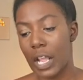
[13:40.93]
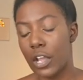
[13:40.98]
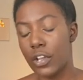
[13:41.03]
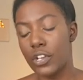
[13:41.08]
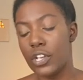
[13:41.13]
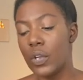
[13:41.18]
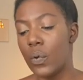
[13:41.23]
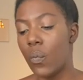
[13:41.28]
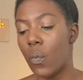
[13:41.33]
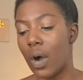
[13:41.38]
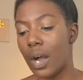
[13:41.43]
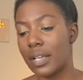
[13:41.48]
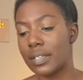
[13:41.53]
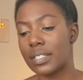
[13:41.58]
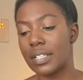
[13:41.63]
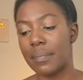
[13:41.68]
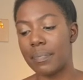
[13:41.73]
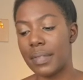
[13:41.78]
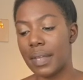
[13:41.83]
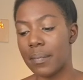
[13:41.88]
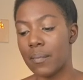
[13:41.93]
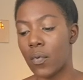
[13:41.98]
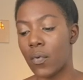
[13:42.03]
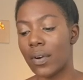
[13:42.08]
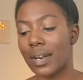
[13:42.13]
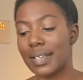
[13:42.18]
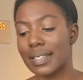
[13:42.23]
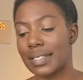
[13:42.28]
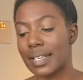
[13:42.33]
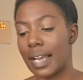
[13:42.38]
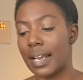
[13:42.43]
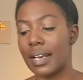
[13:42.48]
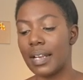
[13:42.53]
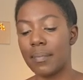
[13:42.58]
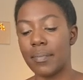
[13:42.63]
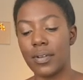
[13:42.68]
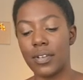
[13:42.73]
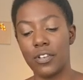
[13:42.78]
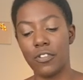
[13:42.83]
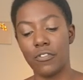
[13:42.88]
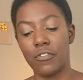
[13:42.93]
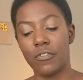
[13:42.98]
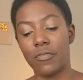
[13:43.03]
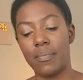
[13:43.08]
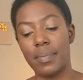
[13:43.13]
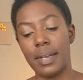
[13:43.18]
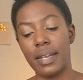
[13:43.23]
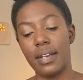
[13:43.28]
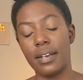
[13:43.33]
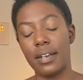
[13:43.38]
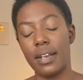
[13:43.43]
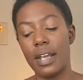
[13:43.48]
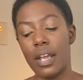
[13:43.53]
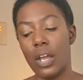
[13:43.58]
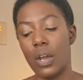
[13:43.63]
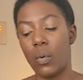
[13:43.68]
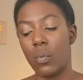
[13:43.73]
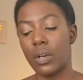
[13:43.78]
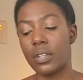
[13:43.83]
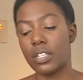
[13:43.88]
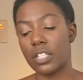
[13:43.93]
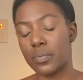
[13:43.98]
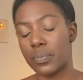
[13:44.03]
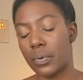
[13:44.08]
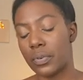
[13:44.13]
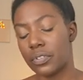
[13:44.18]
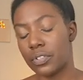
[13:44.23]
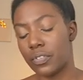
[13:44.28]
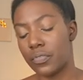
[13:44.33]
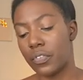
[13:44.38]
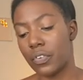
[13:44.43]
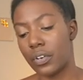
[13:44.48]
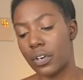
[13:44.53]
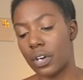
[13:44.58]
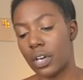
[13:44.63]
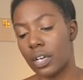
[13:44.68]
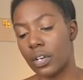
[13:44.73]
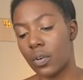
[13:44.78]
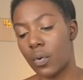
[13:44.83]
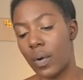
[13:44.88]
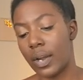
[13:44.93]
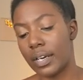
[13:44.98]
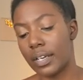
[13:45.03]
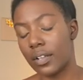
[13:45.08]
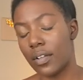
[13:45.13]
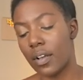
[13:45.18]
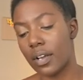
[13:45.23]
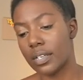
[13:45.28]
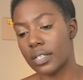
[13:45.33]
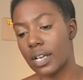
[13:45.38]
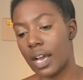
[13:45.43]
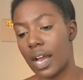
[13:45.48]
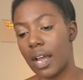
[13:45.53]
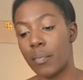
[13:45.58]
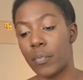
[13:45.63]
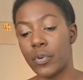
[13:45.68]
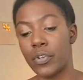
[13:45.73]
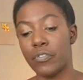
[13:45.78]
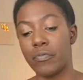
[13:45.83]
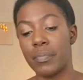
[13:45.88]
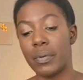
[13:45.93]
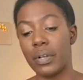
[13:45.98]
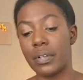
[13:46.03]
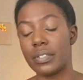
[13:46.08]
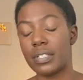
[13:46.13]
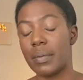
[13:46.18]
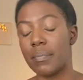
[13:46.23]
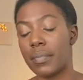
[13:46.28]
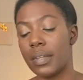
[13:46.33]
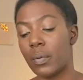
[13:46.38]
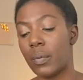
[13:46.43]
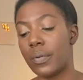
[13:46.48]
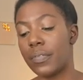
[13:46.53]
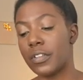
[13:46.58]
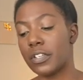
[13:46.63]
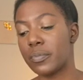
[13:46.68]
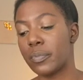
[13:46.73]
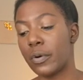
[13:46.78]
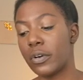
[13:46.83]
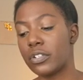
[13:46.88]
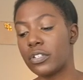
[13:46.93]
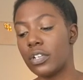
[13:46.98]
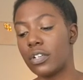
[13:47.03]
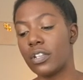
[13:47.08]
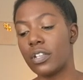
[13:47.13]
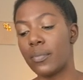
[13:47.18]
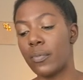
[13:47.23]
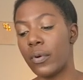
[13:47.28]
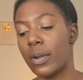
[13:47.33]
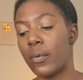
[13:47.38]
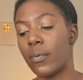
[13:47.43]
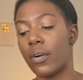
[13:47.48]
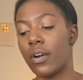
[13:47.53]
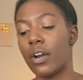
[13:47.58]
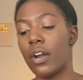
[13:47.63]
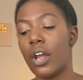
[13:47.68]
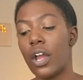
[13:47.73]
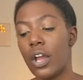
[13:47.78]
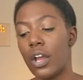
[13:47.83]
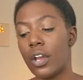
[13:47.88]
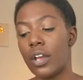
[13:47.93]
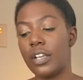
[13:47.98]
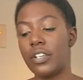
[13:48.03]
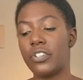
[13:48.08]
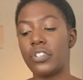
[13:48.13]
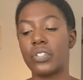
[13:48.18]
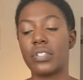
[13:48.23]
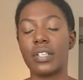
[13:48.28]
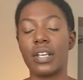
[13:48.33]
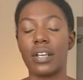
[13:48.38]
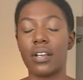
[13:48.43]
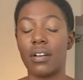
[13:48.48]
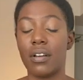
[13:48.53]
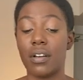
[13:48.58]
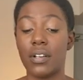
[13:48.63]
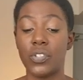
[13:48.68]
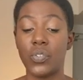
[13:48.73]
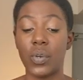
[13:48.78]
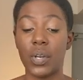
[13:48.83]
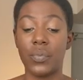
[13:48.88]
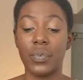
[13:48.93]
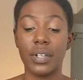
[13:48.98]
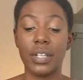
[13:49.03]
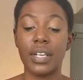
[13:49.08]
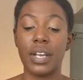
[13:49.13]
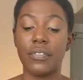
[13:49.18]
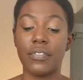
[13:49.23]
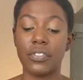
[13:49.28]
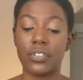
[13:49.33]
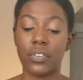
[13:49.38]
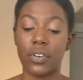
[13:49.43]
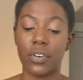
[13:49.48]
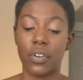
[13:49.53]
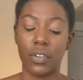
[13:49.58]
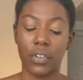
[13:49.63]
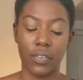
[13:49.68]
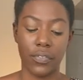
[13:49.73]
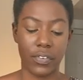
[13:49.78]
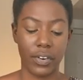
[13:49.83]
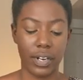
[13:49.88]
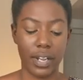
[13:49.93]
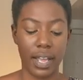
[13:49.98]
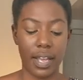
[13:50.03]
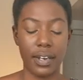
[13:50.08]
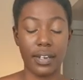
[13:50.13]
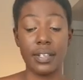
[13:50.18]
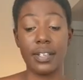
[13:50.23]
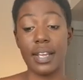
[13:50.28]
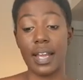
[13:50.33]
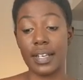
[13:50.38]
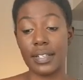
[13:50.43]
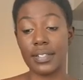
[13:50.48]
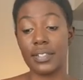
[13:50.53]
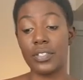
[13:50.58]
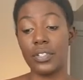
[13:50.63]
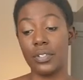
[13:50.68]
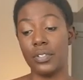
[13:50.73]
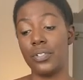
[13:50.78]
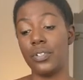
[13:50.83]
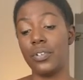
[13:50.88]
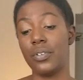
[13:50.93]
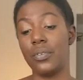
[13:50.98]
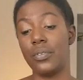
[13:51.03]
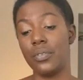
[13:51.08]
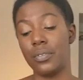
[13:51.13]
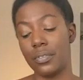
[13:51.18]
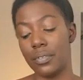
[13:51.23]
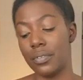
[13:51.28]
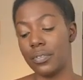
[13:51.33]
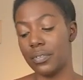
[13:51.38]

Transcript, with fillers: You want something more exciting, but you've been with this person for quite a long time, or you've built something with this person to the point where it's just like, oh, do I really have to start all over again? Yes, you do,